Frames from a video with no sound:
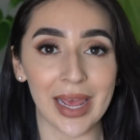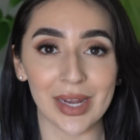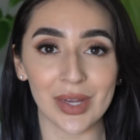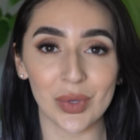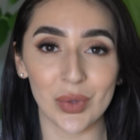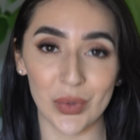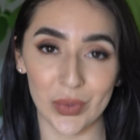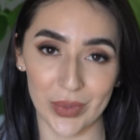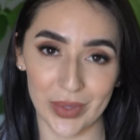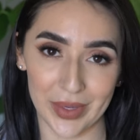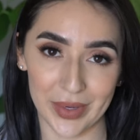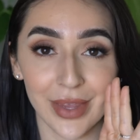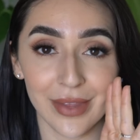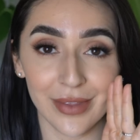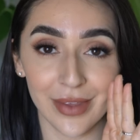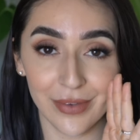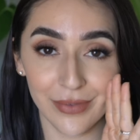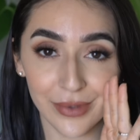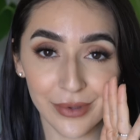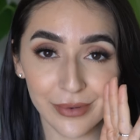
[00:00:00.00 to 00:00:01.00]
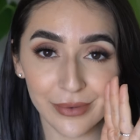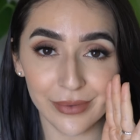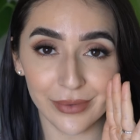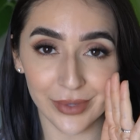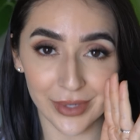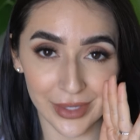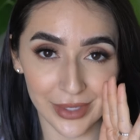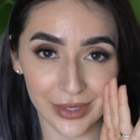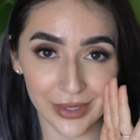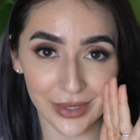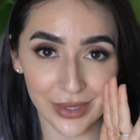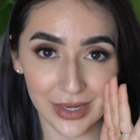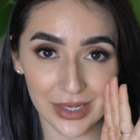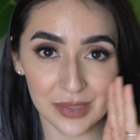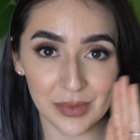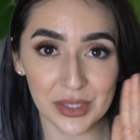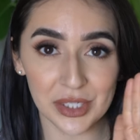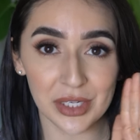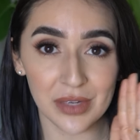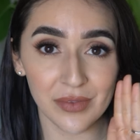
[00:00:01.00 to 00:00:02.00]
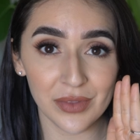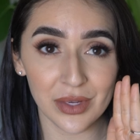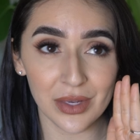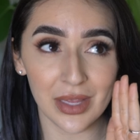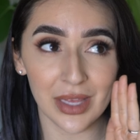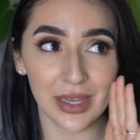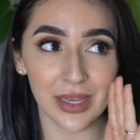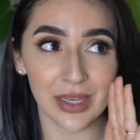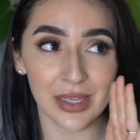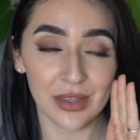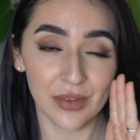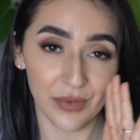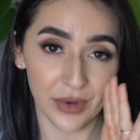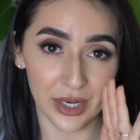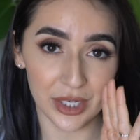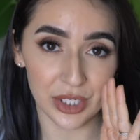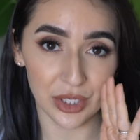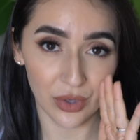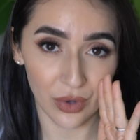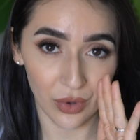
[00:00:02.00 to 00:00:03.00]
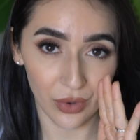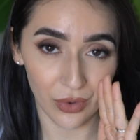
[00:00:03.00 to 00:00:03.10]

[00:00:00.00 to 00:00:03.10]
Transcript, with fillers: and cooling. They feel really good, especially if they're like in the fridge and